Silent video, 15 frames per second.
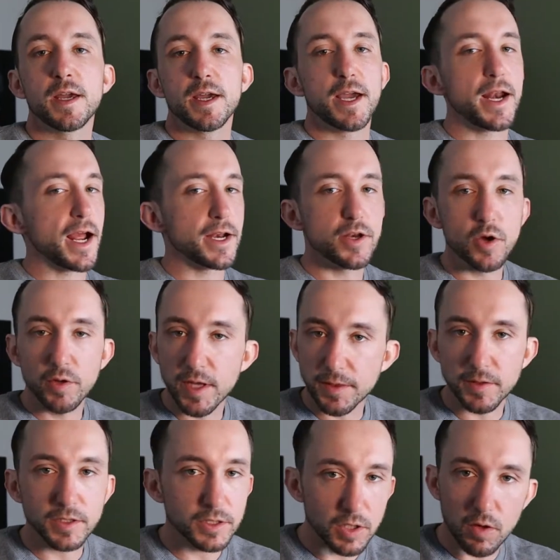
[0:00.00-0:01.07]
And I know that
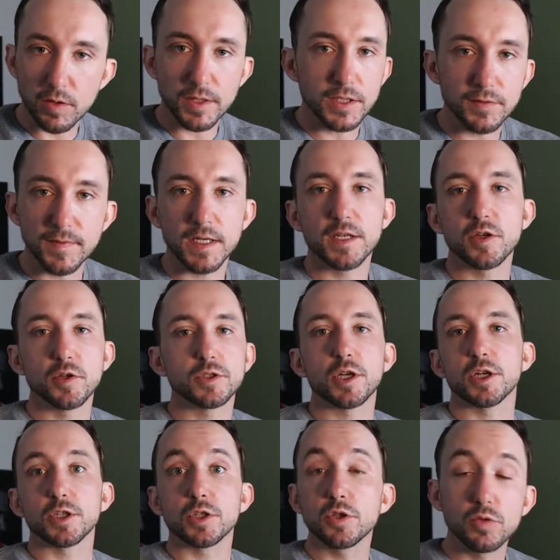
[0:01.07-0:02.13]
there's all these videos
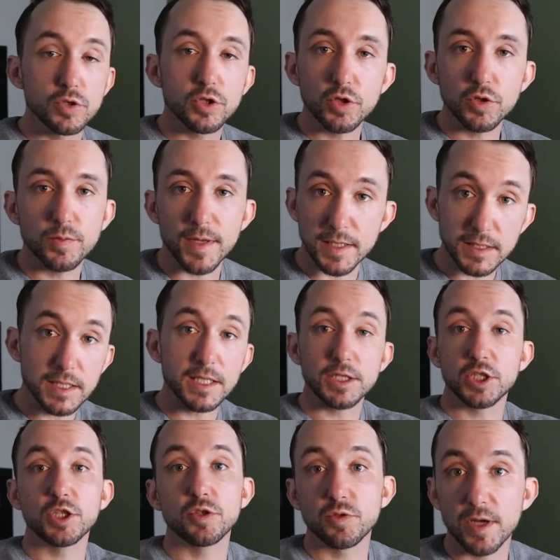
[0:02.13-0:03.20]
on YouTube that's
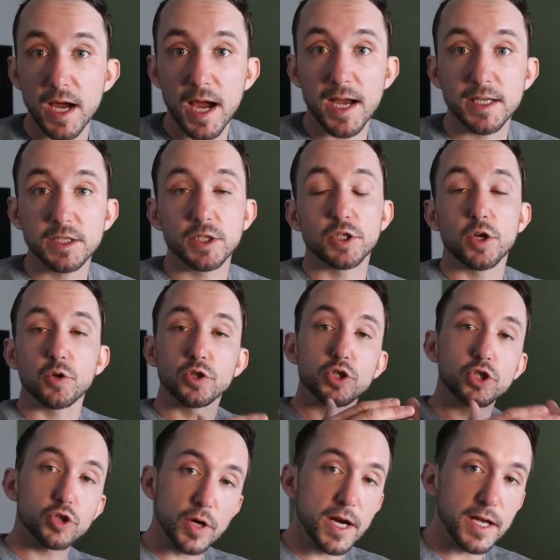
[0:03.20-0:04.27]
teaching you guys to go
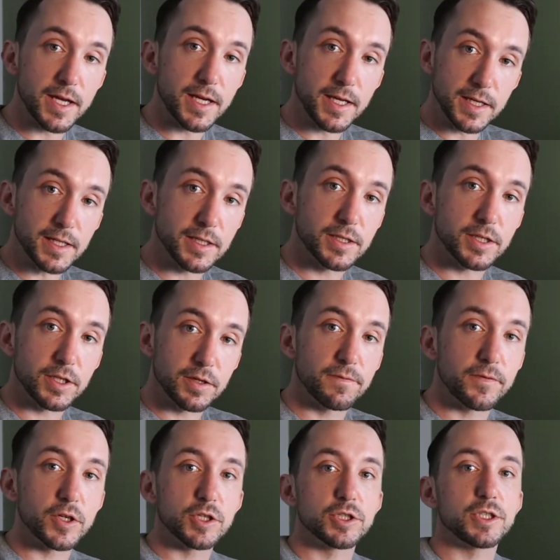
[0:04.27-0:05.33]
straight into
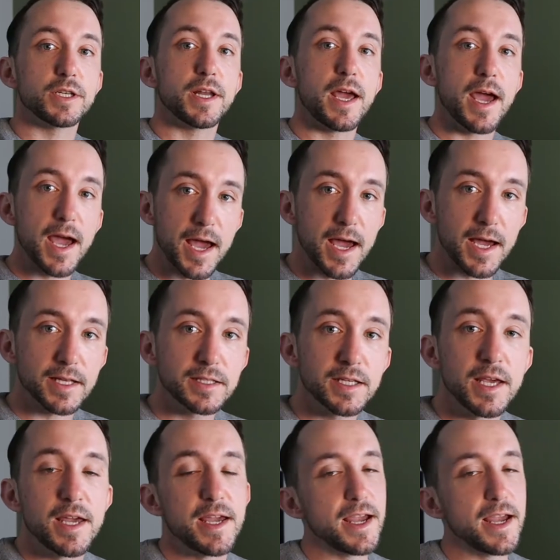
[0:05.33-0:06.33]
conversion ads,